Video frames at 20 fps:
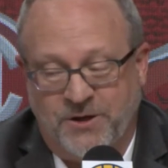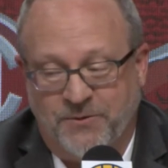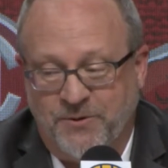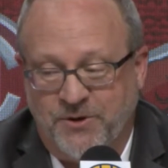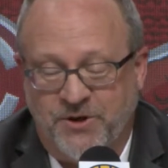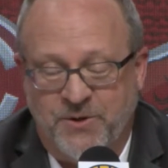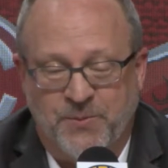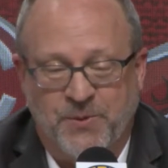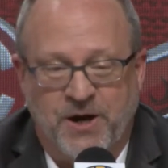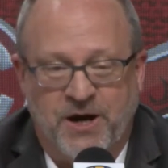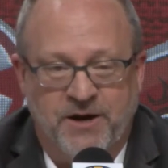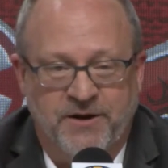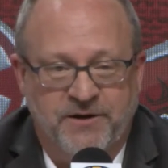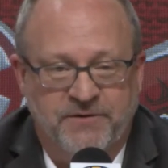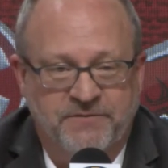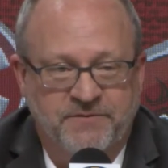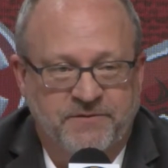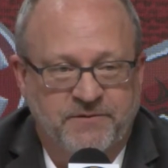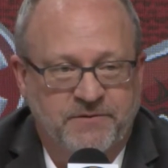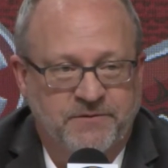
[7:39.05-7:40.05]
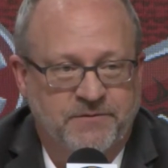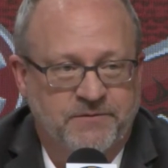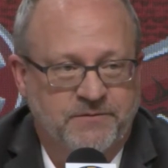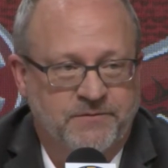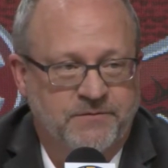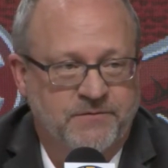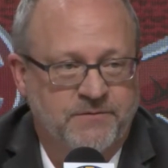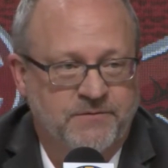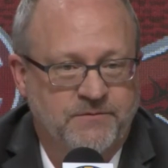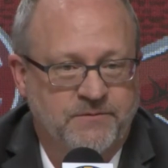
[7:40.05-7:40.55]
really proud of
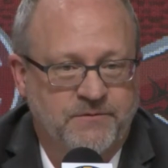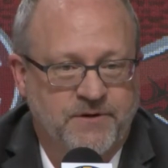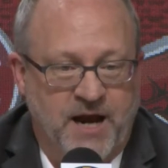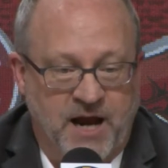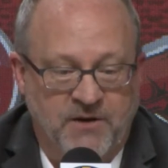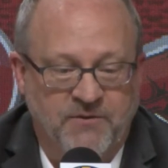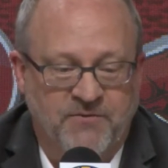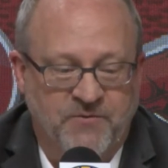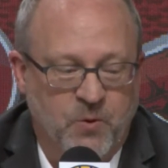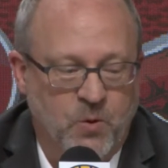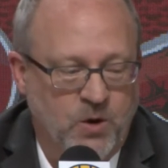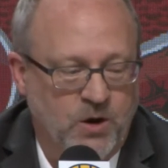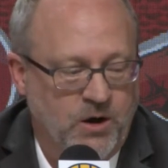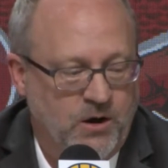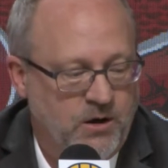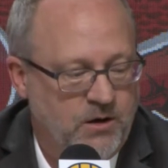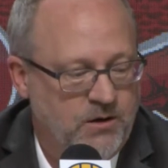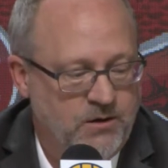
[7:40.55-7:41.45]
and for.